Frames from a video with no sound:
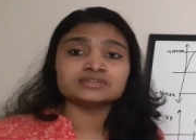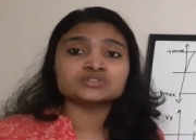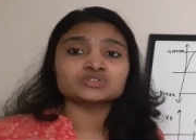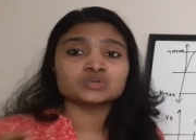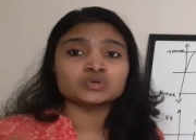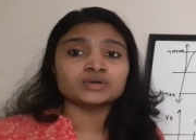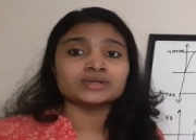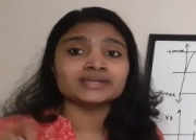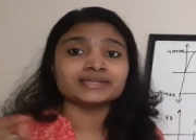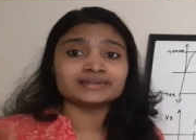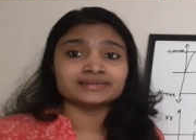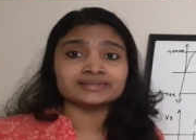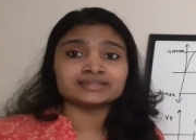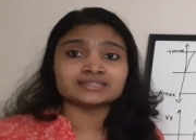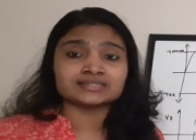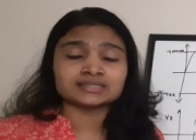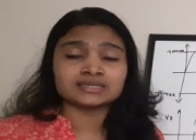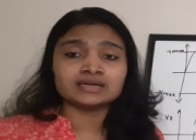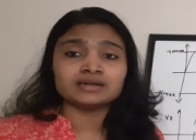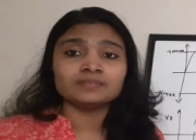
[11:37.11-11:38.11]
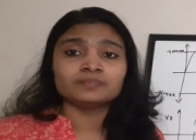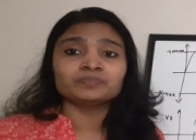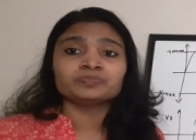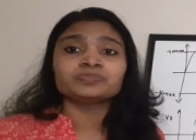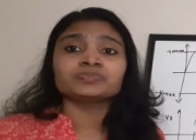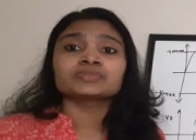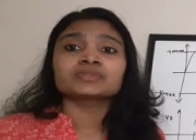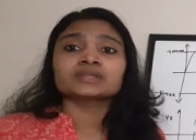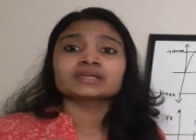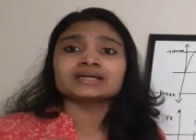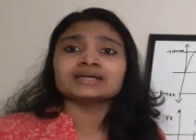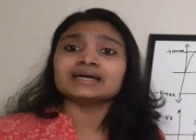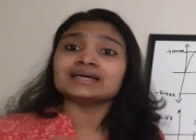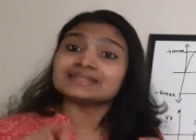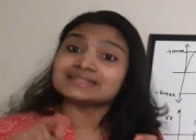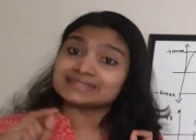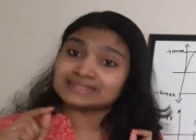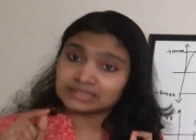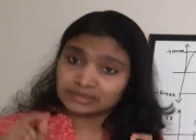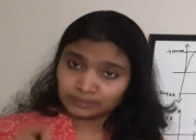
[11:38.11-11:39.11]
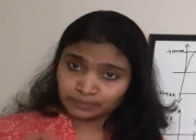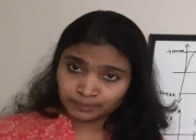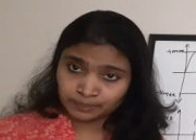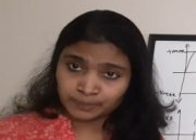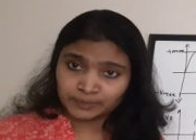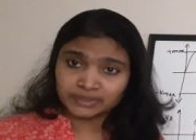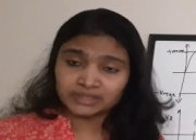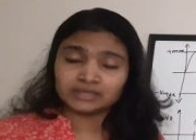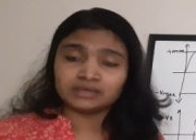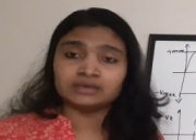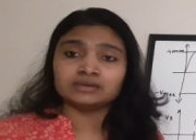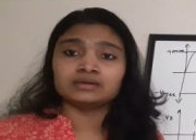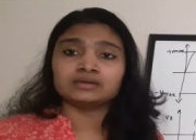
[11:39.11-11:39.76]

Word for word: So, it is a, a simple